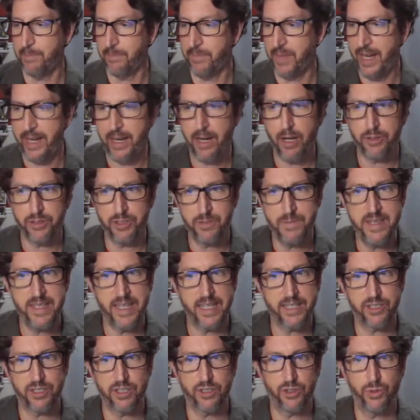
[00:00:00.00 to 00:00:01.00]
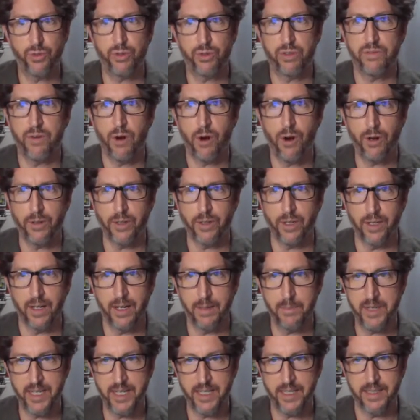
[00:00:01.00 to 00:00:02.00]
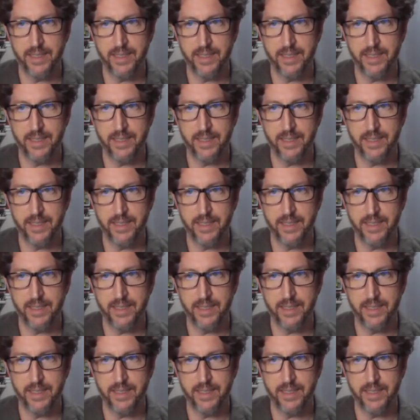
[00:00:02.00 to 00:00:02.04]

um, I don't know. To me, that's the truth of horror.